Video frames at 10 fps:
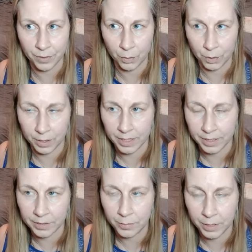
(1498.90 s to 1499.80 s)
or
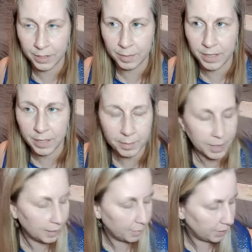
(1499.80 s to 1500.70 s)
is going to be
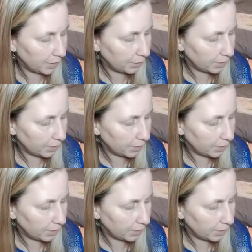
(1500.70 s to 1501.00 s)
coming up in your